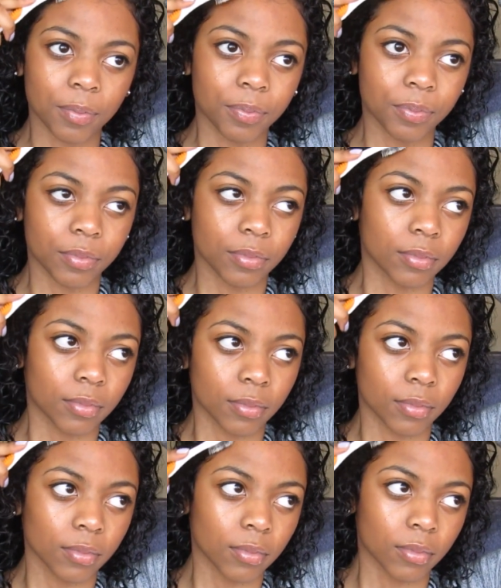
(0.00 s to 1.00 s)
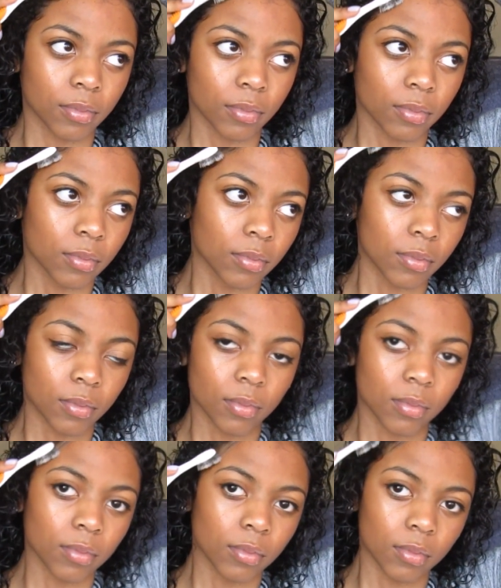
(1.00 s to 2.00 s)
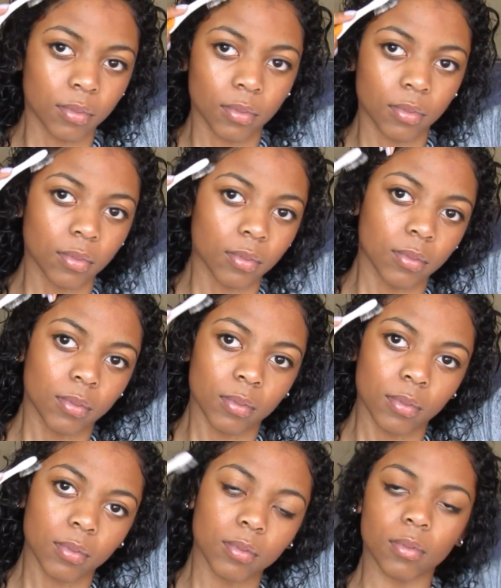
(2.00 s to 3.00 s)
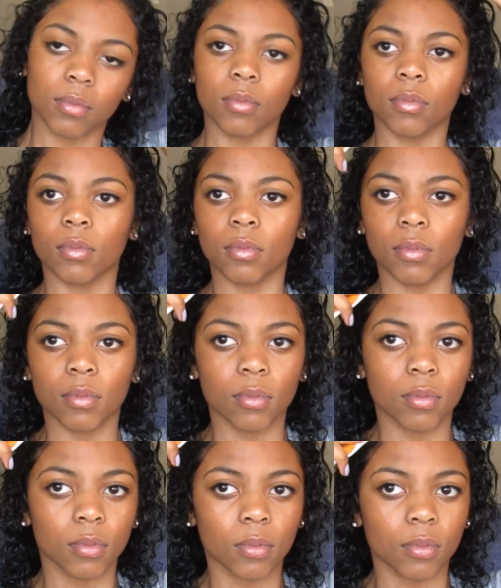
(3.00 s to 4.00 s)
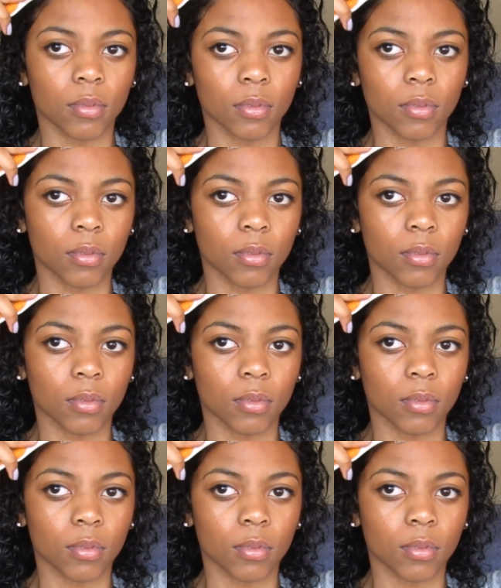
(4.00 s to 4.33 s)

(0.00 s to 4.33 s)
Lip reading: (no one is talking)